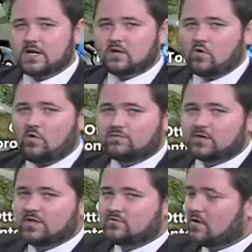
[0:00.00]
down a cold
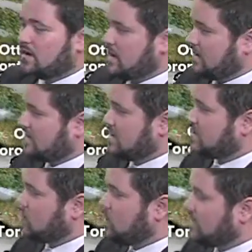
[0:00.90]
front through our
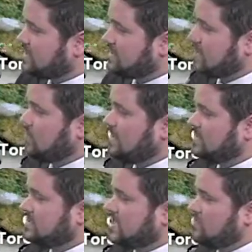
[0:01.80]
area quickly
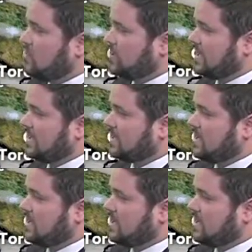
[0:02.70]
Wednesday morning,